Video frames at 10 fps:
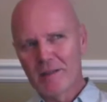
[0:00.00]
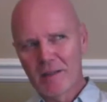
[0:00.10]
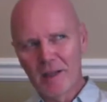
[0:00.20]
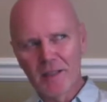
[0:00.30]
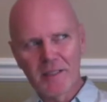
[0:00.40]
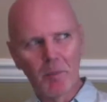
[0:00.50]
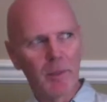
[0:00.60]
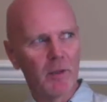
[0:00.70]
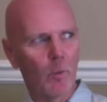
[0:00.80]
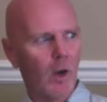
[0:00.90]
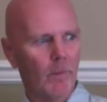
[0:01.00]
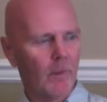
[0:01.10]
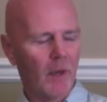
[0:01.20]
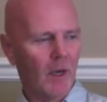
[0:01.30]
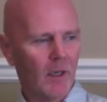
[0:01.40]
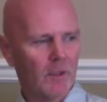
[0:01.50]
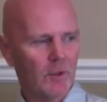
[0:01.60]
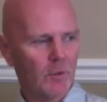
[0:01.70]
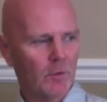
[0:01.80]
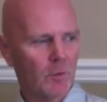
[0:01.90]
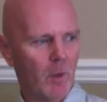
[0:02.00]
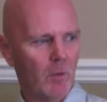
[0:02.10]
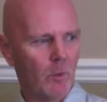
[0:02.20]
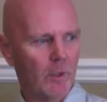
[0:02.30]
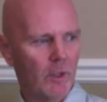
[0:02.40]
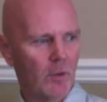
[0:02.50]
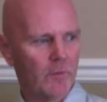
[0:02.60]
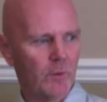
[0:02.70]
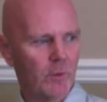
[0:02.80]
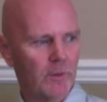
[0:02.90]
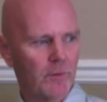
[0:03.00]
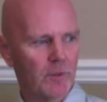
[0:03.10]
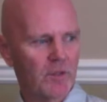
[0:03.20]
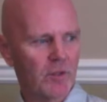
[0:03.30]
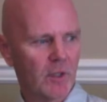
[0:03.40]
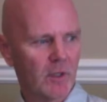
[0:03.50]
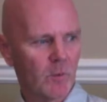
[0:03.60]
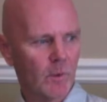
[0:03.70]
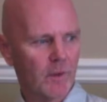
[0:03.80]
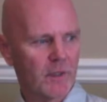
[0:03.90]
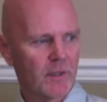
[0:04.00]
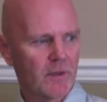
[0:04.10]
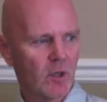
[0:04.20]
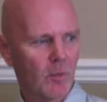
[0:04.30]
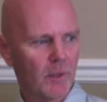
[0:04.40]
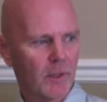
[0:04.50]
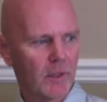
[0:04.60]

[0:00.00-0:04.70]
A simpler one you might want to go for if you're struggling with this topic